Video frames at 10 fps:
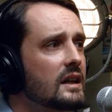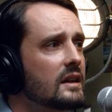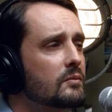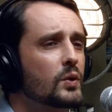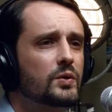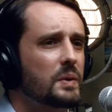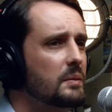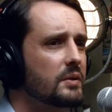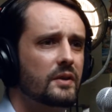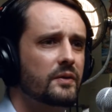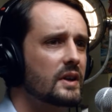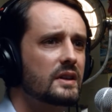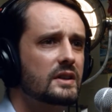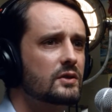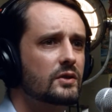Most people are fairly
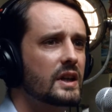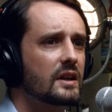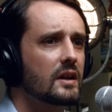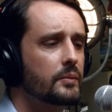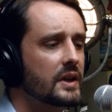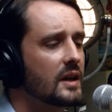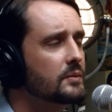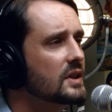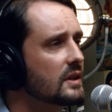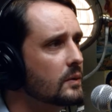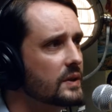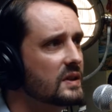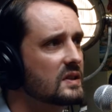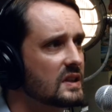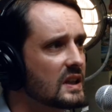straight up, and I'm dealing with
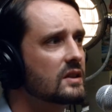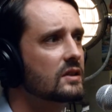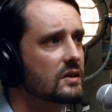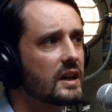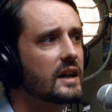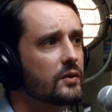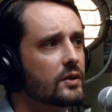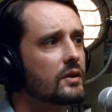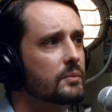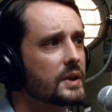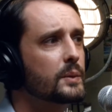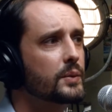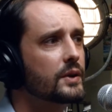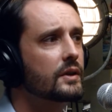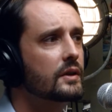senior level
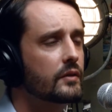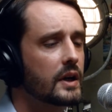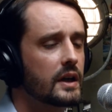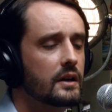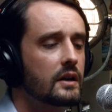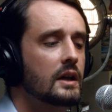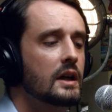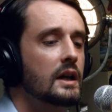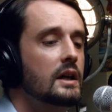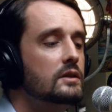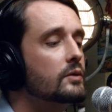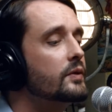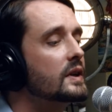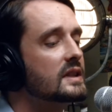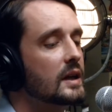people, right? So, for
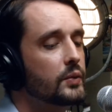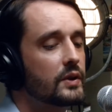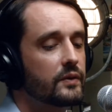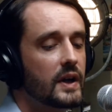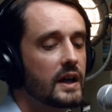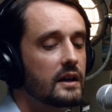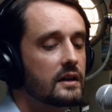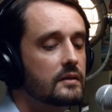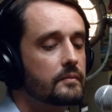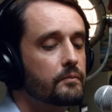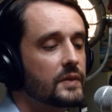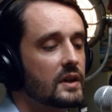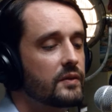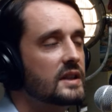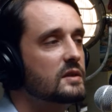example, if I
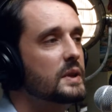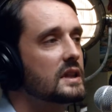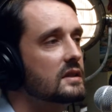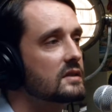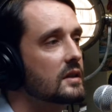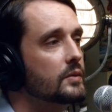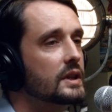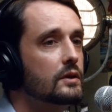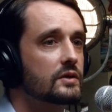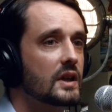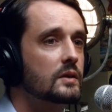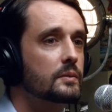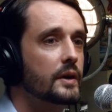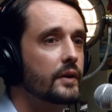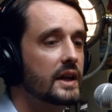speak to somebody who sends me
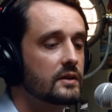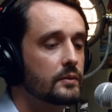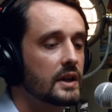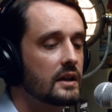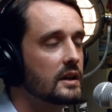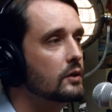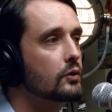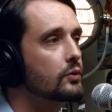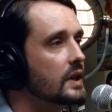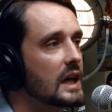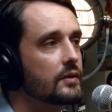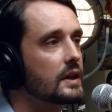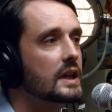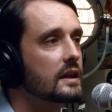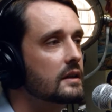a resume and they don't have a
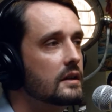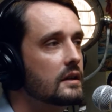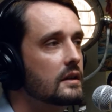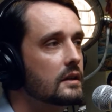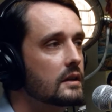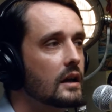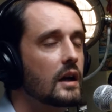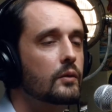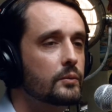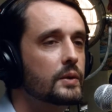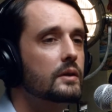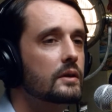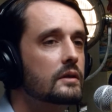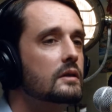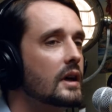LinkedIn, I would
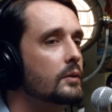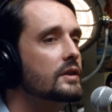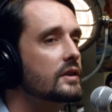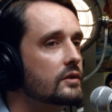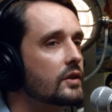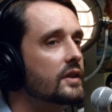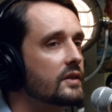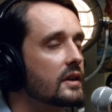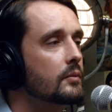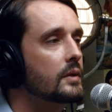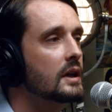distrust them.